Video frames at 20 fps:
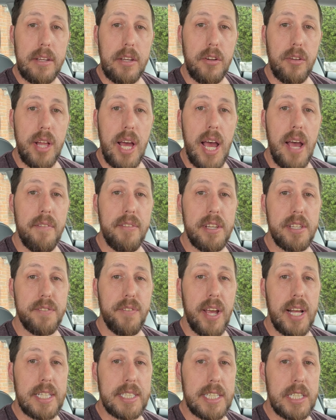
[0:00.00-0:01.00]
you'll have this
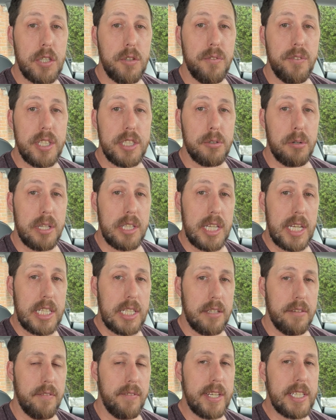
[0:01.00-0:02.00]
fancy new visual
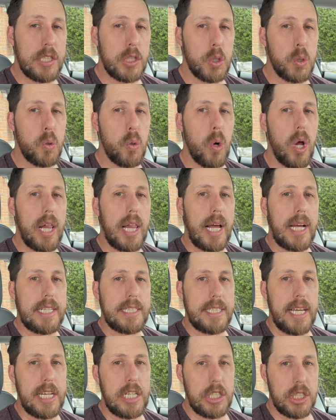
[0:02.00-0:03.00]

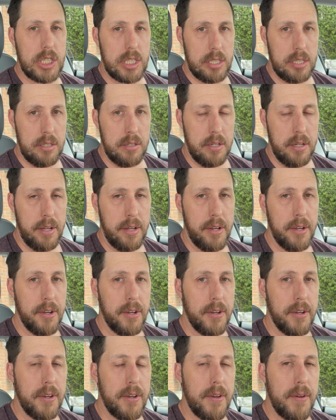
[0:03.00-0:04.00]
visualization. I
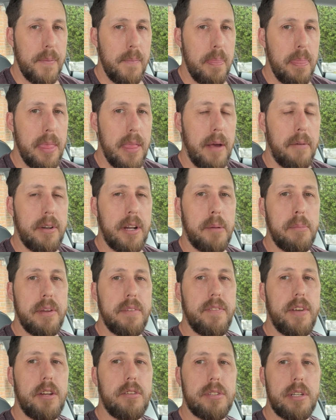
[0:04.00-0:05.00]
don't know how many
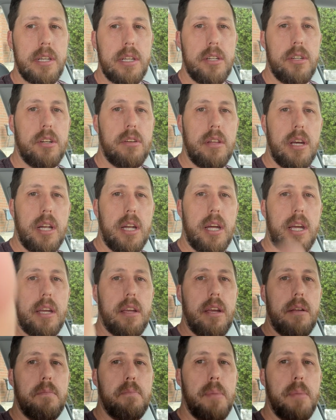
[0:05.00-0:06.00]
videos I'm going to do that. I can